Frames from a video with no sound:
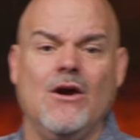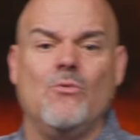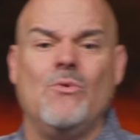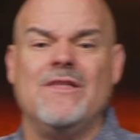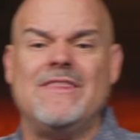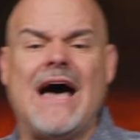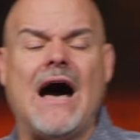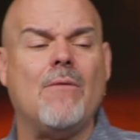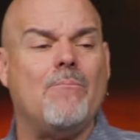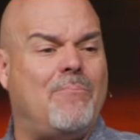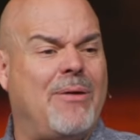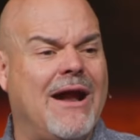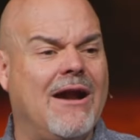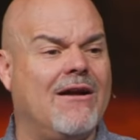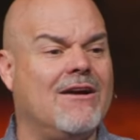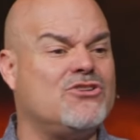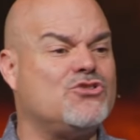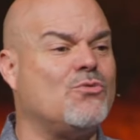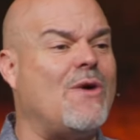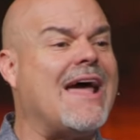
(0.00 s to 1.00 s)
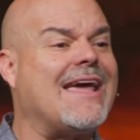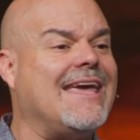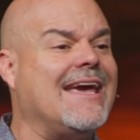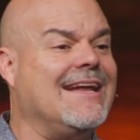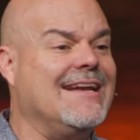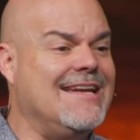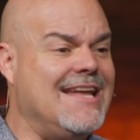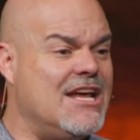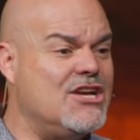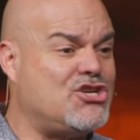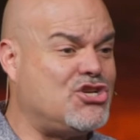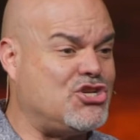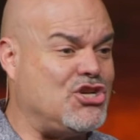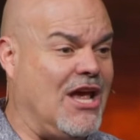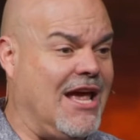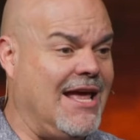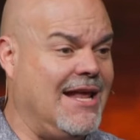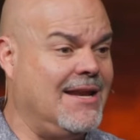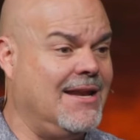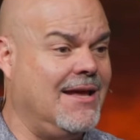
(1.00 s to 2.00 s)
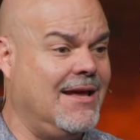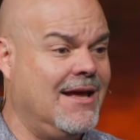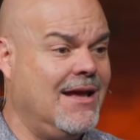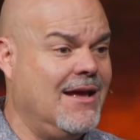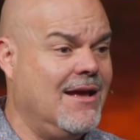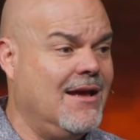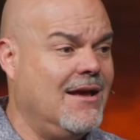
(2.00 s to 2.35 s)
without parents' recognition